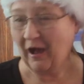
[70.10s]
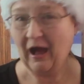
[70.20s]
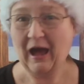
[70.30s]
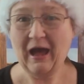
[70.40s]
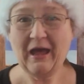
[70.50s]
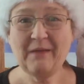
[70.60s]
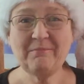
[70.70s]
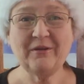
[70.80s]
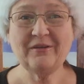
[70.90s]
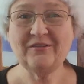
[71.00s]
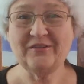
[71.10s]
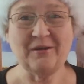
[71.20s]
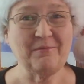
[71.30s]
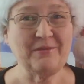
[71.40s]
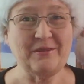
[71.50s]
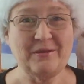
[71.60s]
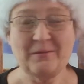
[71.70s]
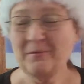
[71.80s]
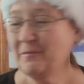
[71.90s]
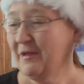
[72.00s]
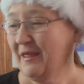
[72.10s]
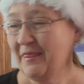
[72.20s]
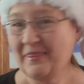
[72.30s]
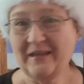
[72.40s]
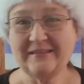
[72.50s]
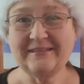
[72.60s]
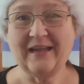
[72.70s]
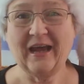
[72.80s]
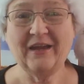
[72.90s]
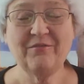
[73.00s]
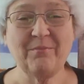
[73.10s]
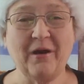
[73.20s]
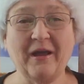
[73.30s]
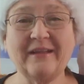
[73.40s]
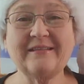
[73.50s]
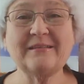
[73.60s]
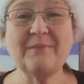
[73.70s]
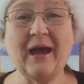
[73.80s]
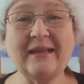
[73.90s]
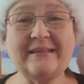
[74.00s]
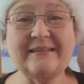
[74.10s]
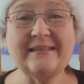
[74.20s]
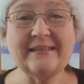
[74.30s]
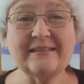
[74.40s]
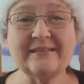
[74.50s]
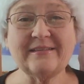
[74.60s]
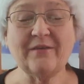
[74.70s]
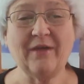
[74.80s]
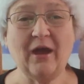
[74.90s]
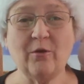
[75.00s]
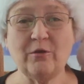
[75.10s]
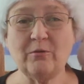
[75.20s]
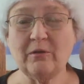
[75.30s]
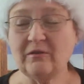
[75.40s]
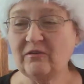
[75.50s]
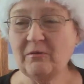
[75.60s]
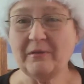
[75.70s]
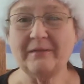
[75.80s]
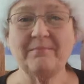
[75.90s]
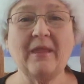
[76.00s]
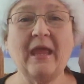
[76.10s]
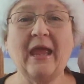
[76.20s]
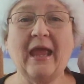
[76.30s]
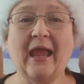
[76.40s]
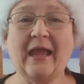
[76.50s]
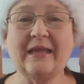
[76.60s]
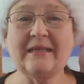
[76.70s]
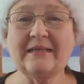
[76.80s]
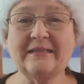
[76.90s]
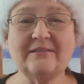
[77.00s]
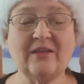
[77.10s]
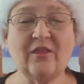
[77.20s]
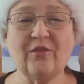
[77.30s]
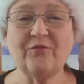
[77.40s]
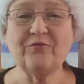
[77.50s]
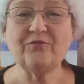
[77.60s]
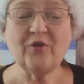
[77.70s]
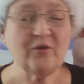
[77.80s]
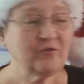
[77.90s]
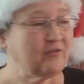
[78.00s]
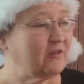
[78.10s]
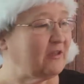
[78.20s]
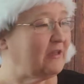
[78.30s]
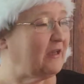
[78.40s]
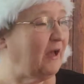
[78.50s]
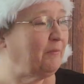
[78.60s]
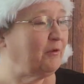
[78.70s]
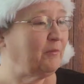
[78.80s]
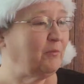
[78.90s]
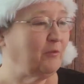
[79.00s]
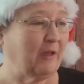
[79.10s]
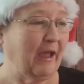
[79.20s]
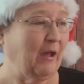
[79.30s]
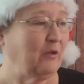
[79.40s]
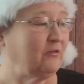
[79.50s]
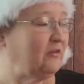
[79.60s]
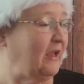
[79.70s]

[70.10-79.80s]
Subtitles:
I'm going to share with you things that I have bought and some ideas of how you can do it. And the first thing I'm going to pull out